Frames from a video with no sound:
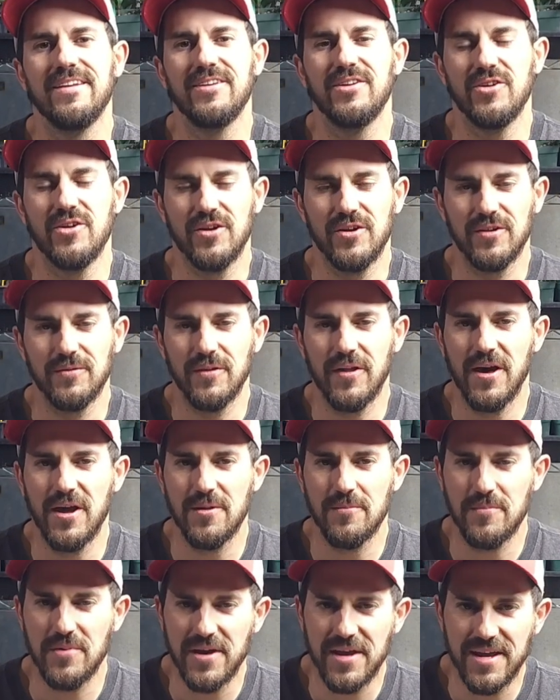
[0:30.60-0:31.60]
you're in a
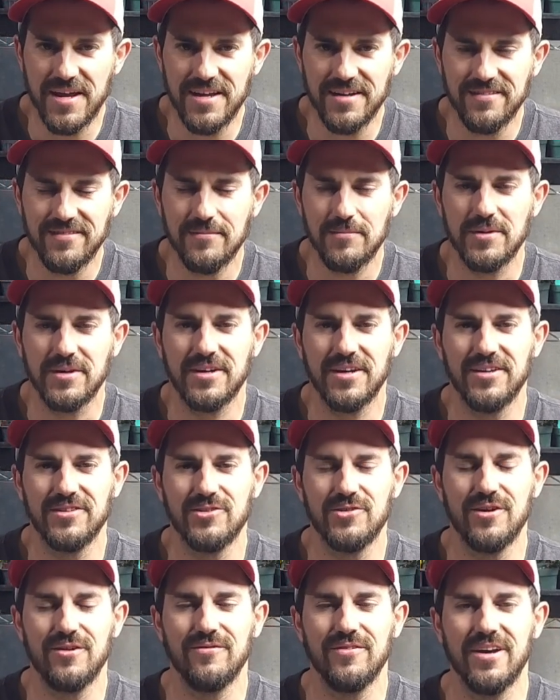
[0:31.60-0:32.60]
lot of pain
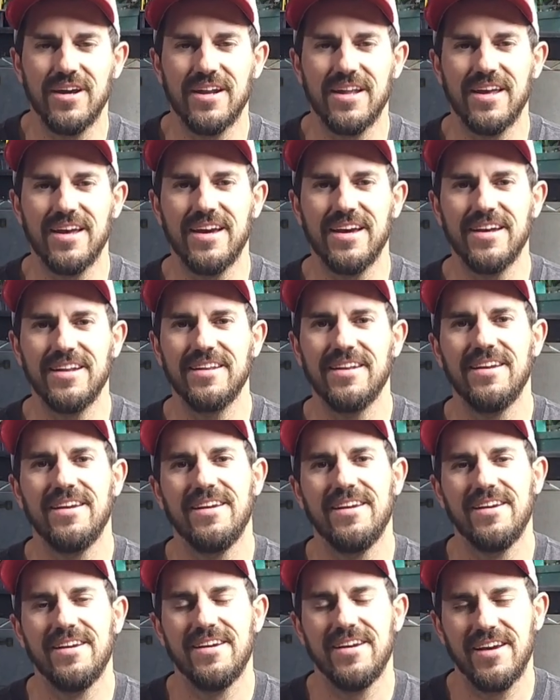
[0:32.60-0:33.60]
because you have not had
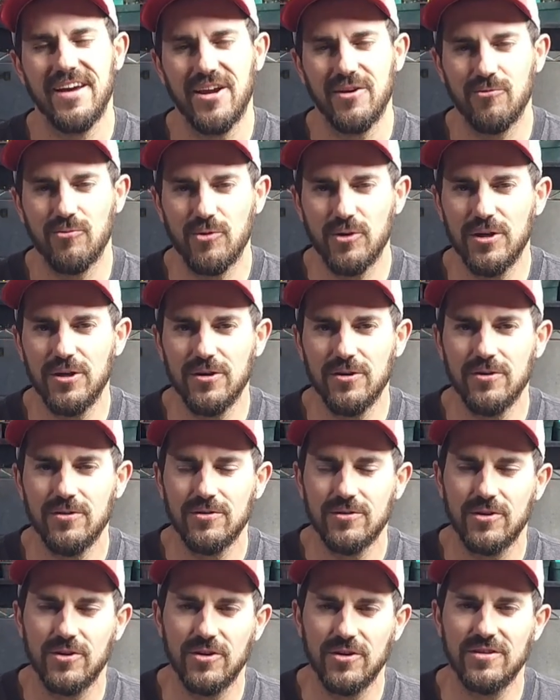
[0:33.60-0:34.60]
a
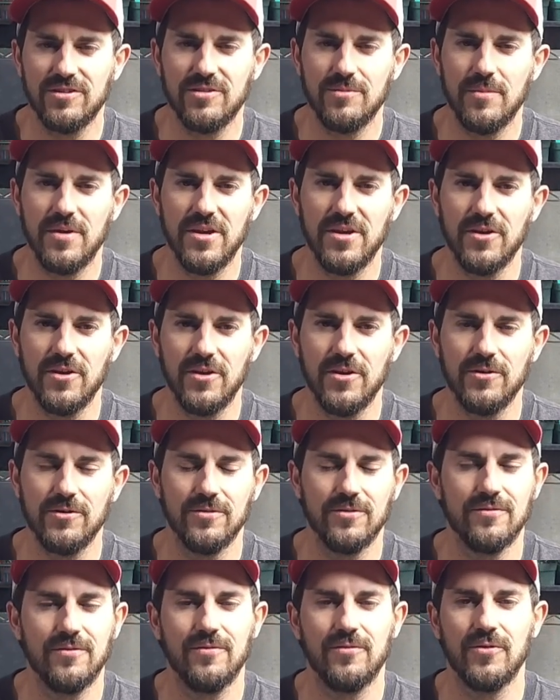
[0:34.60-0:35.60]
real good
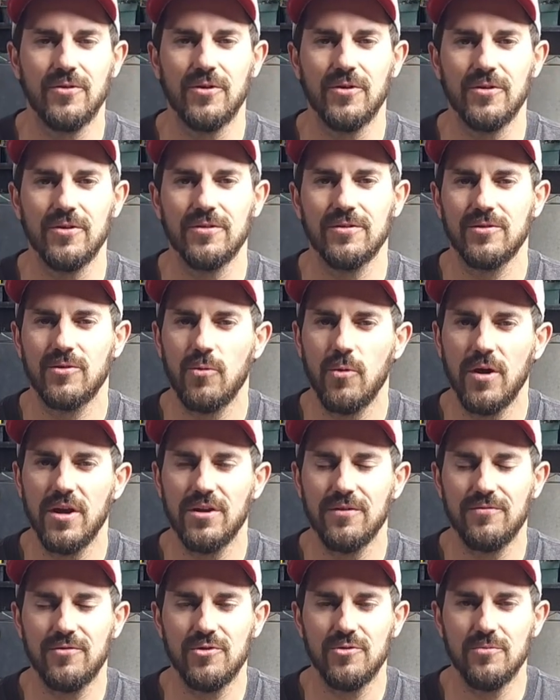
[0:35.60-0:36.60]
tomato for
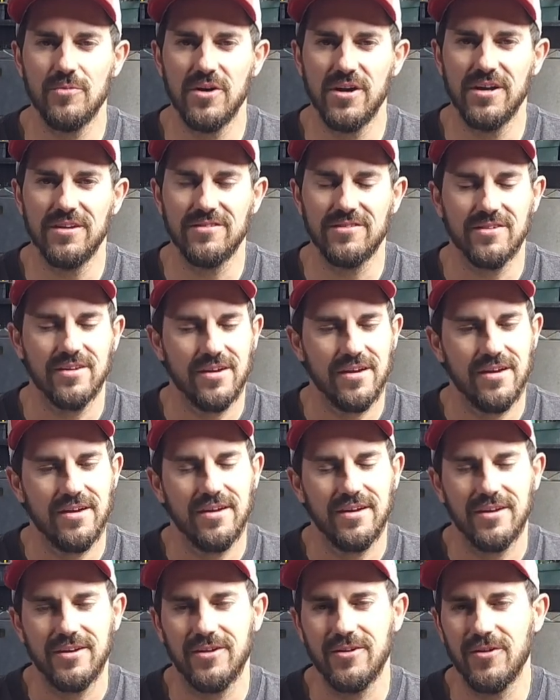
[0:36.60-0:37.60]
quite a few months.
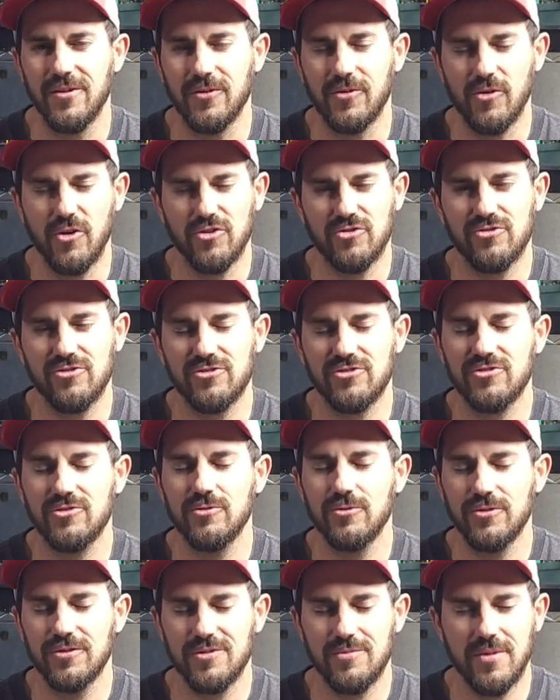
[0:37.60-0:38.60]
You know, the grocery
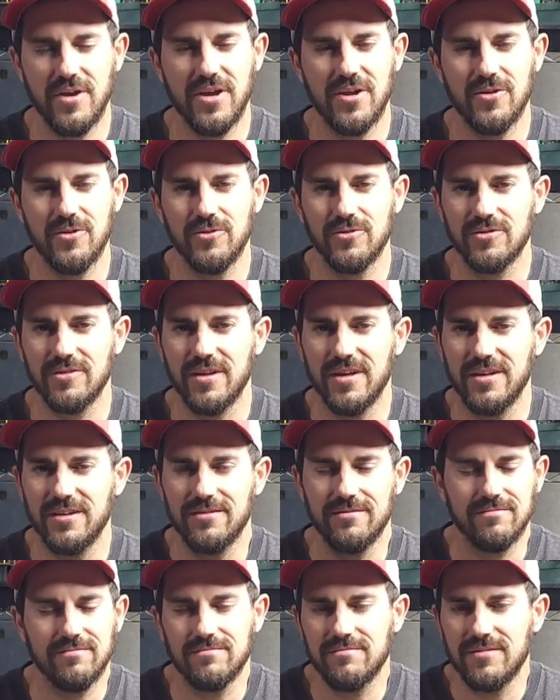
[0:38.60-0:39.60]
store tomatoes,
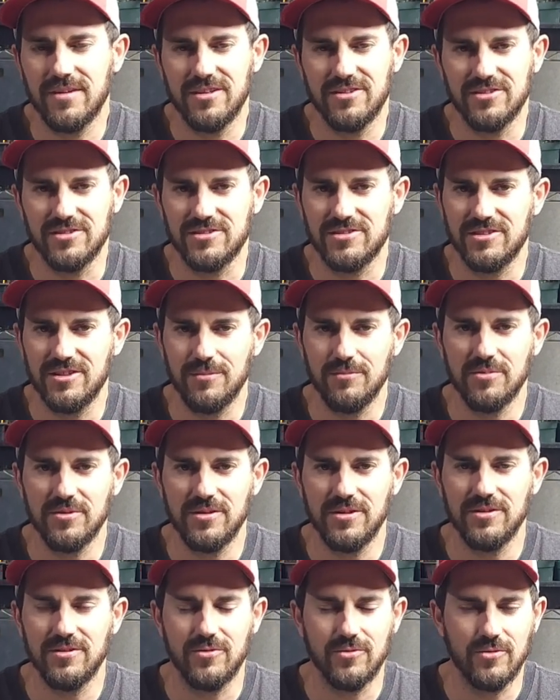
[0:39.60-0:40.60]
they just
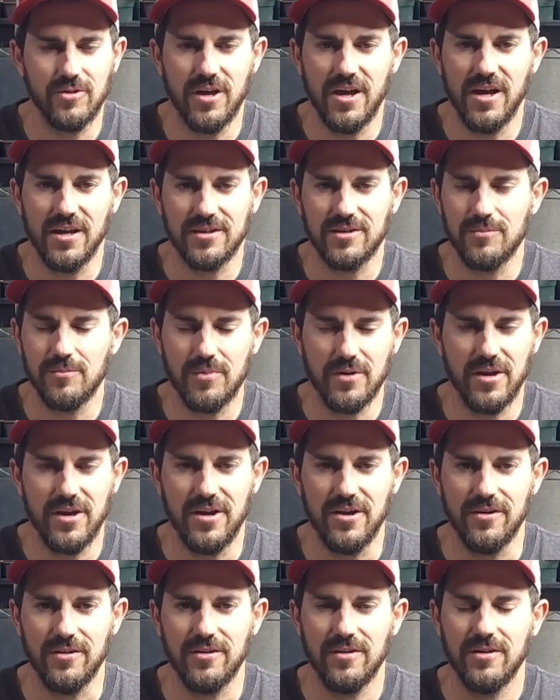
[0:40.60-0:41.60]
simply do not
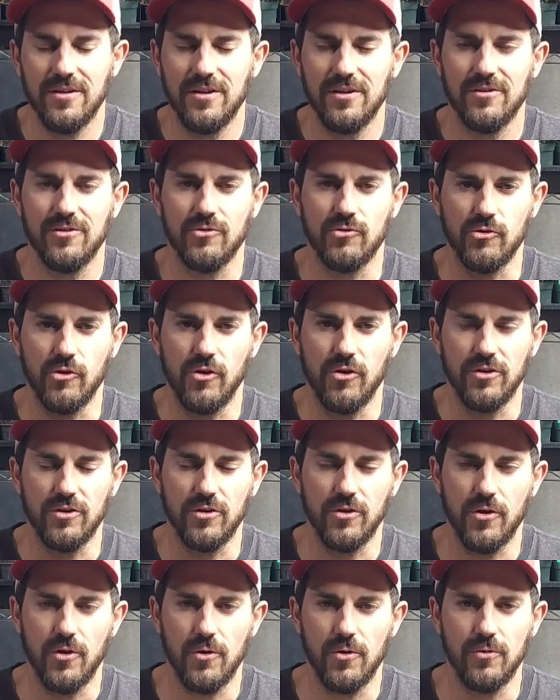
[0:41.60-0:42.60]
compare to growing
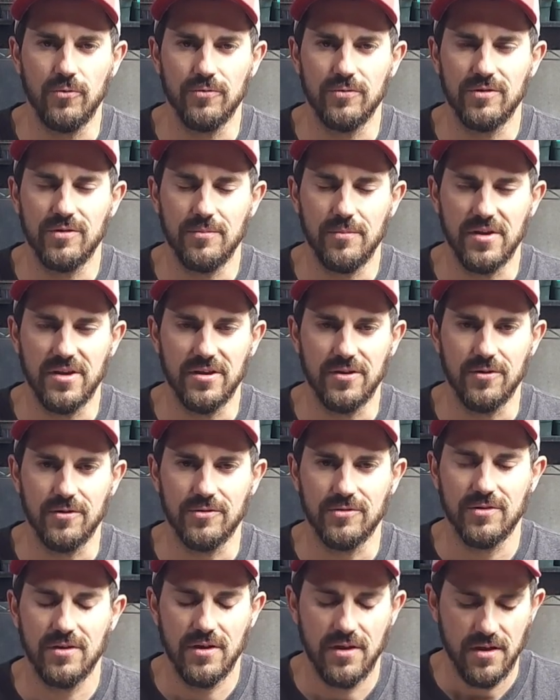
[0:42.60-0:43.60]
your own
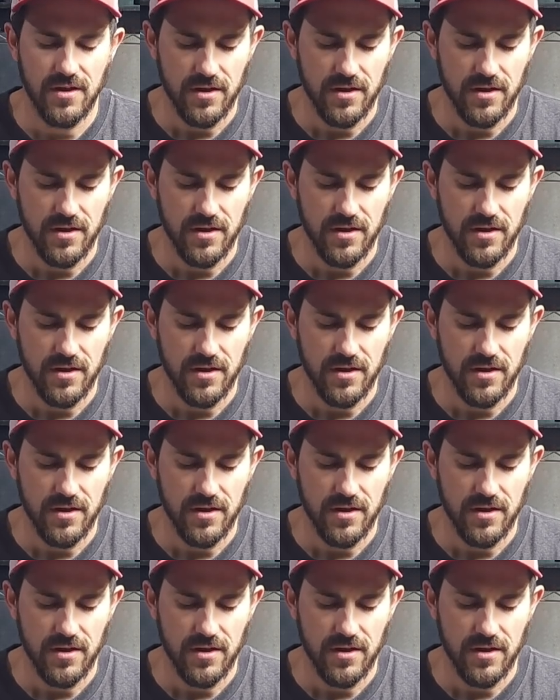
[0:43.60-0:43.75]
tomatoes.